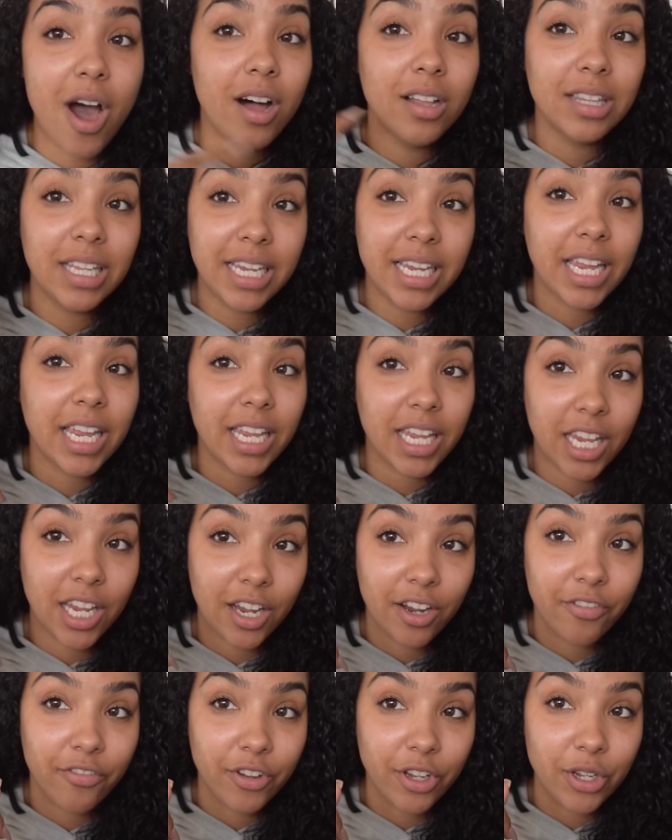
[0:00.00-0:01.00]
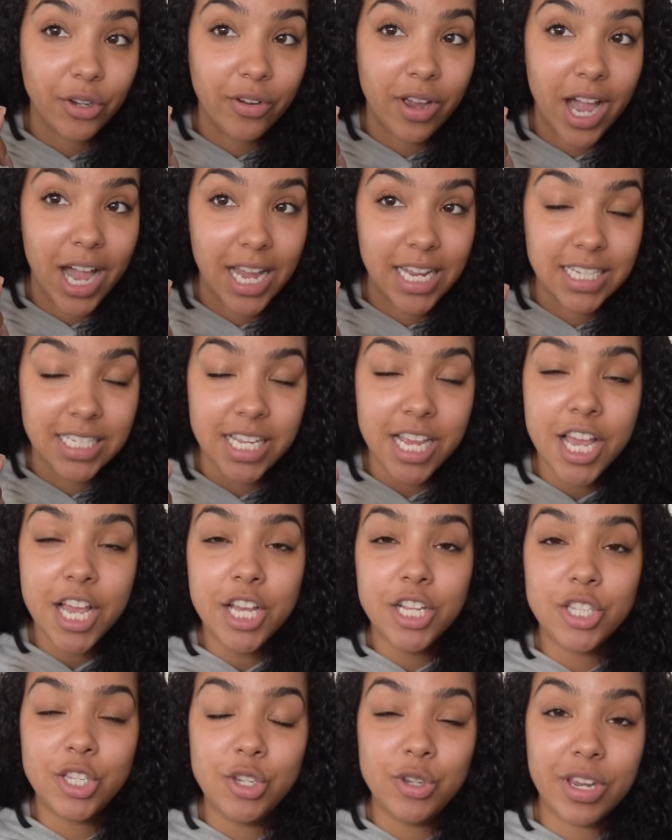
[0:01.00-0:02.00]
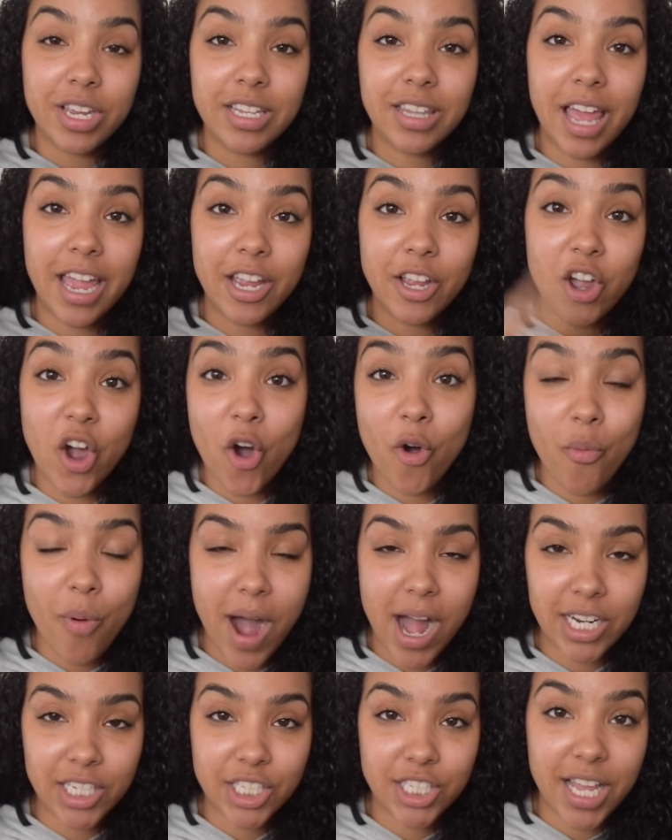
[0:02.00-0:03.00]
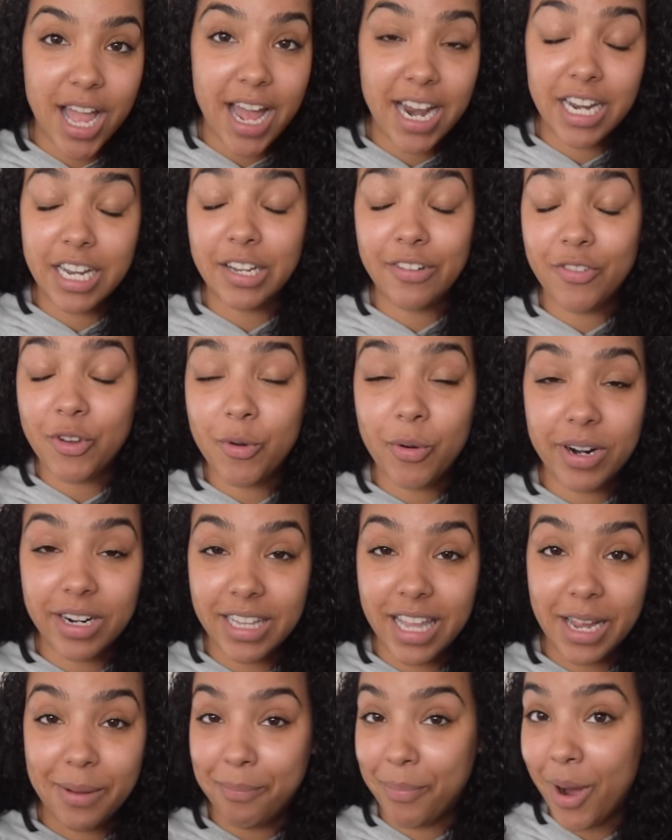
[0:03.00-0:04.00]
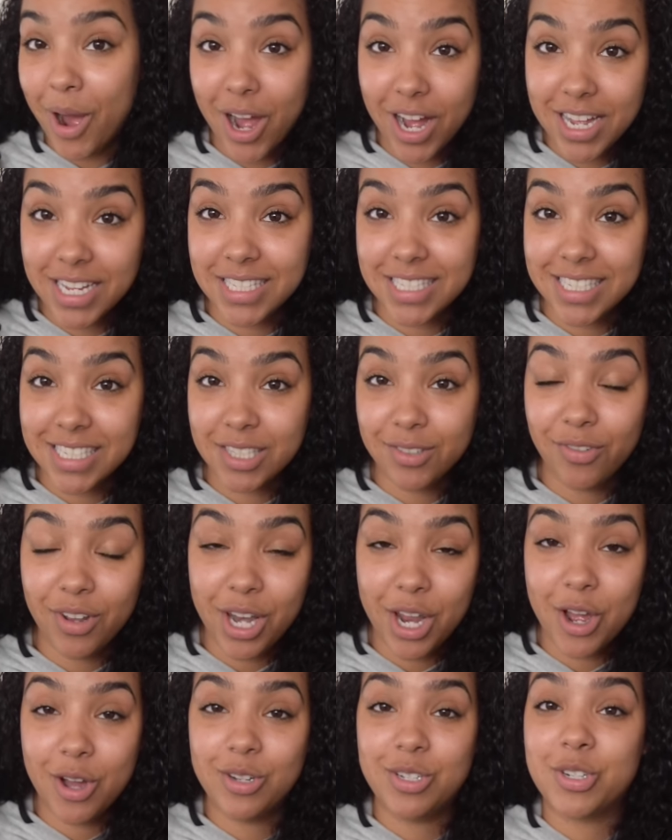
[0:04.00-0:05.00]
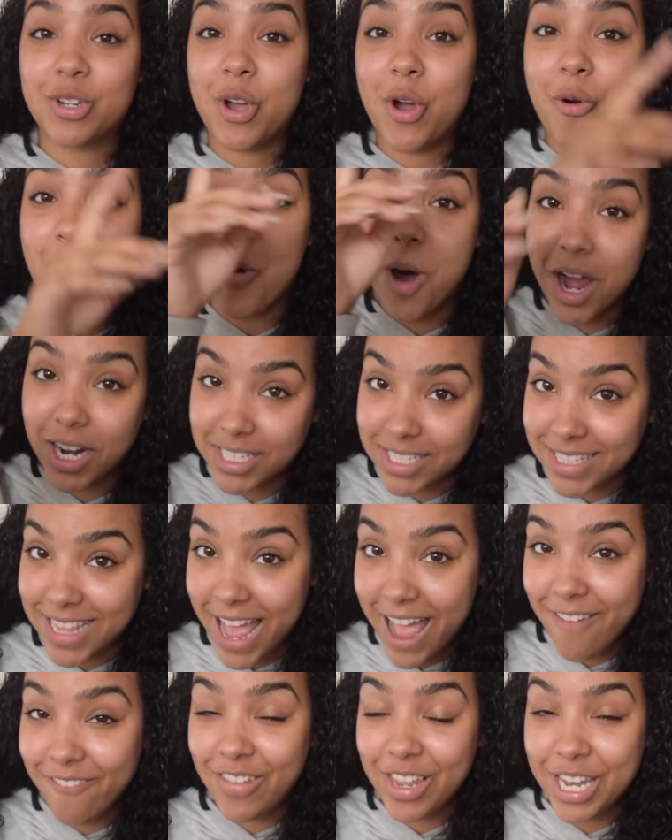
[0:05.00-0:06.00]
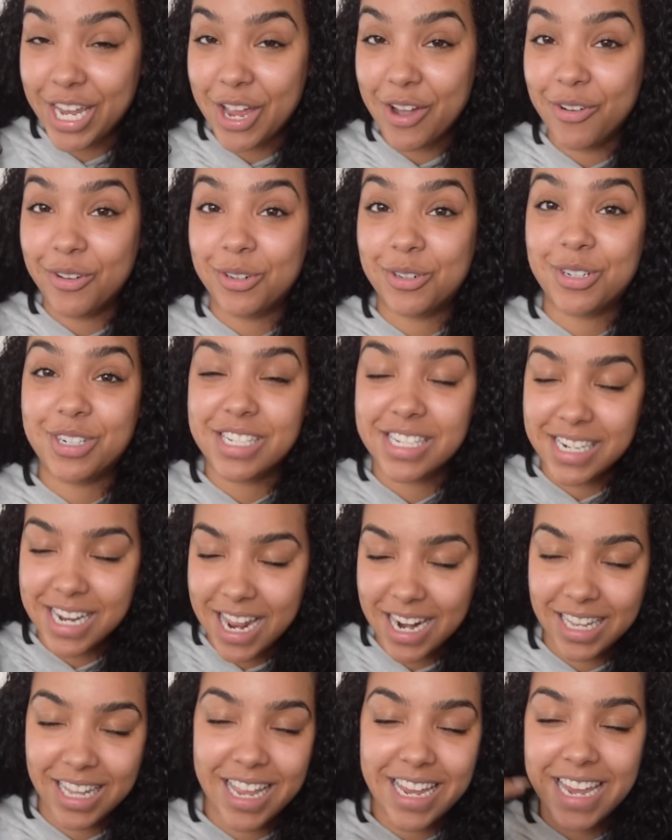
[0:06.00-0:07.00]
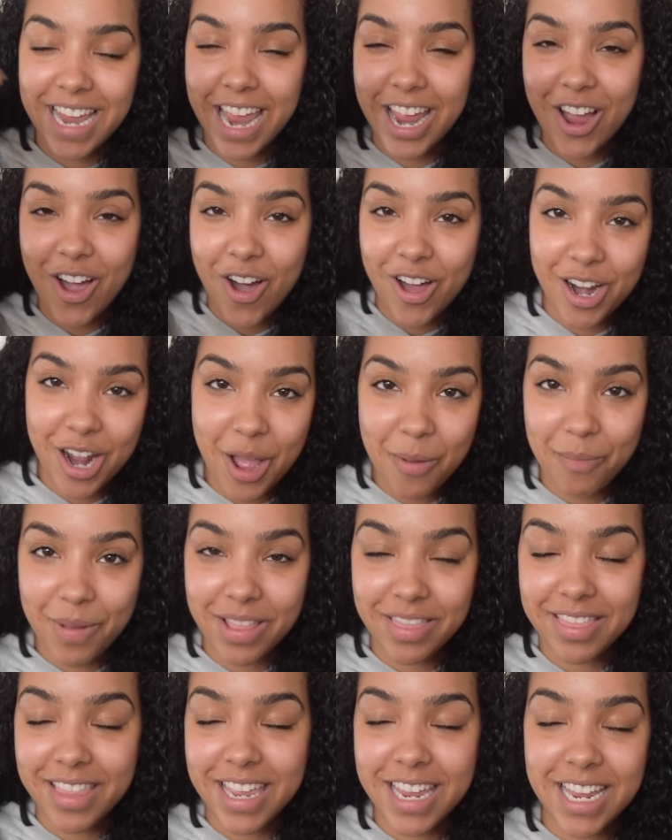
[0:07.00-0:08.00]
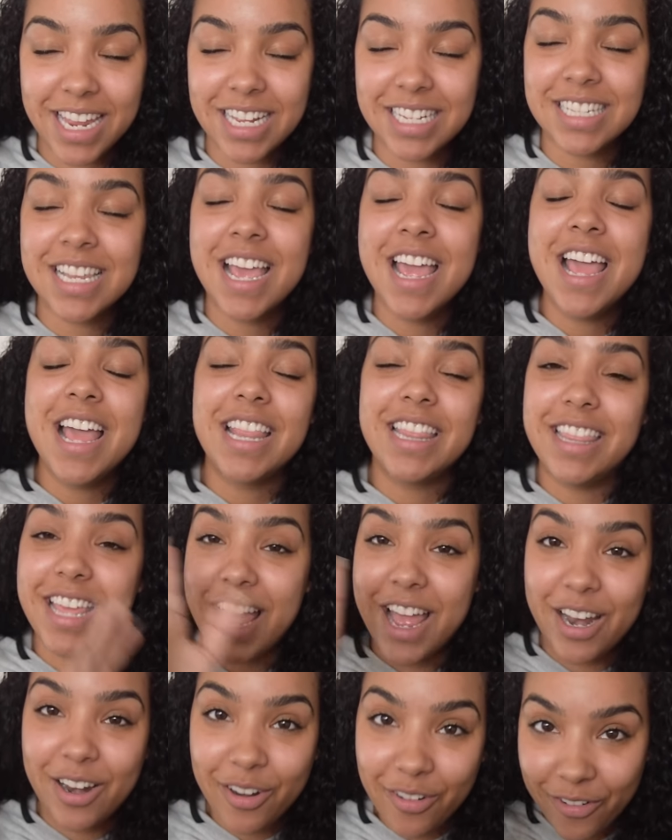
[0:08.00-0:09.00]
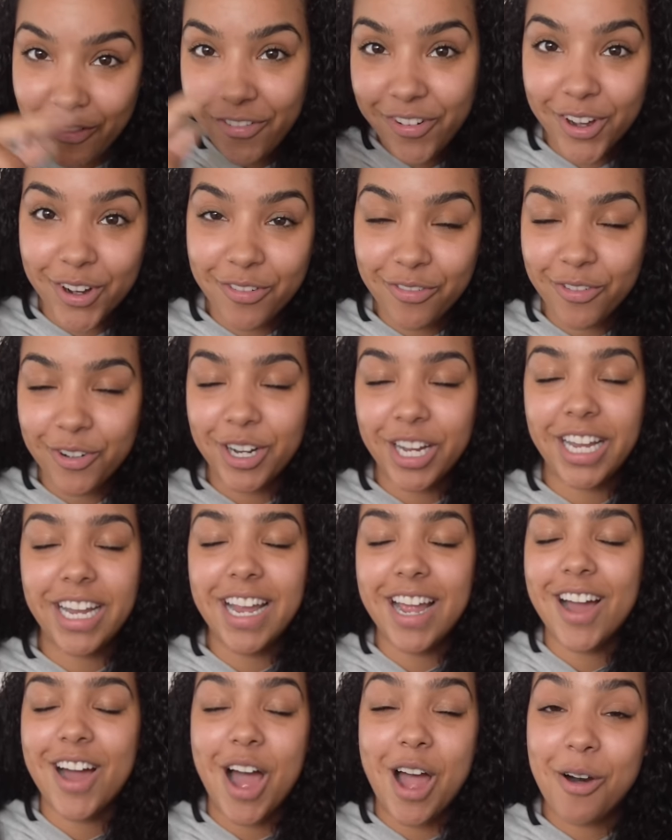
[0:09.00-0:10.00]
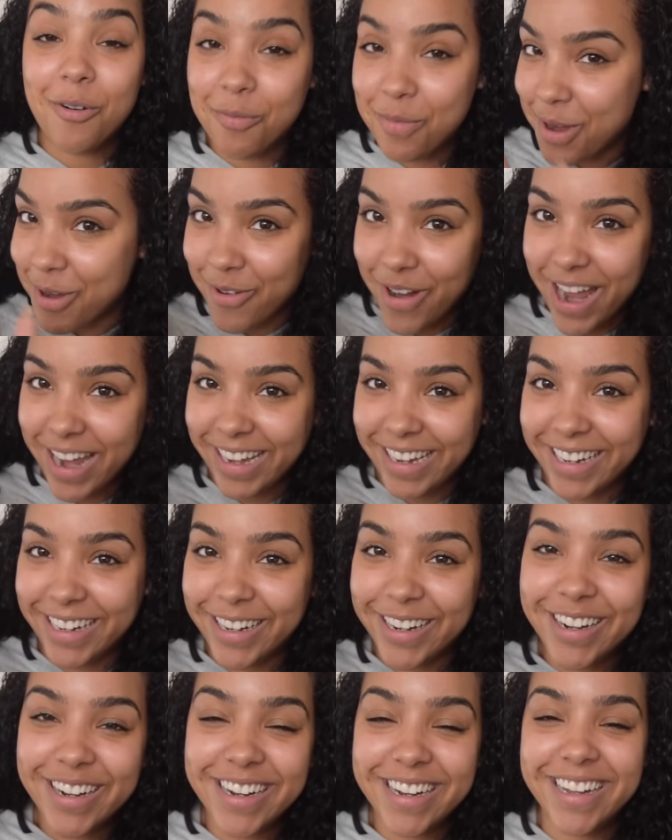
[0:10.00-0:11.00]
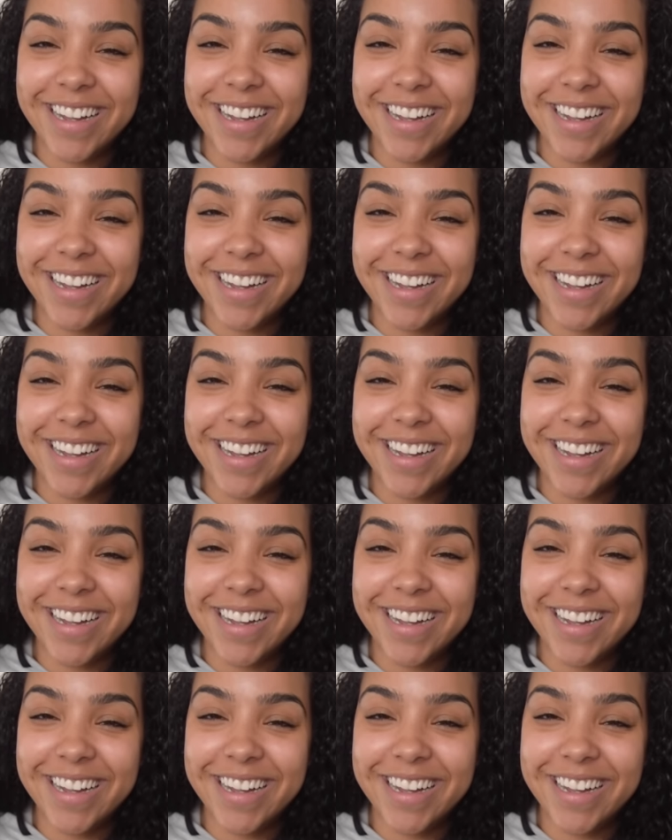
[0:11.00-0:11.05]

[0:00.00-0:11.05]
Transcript: I'll link it here for you guys so you can like go watch that and if you want to like pause this video to go watch that video in order to kind of like get caught up in things then feel free. I'll be right here.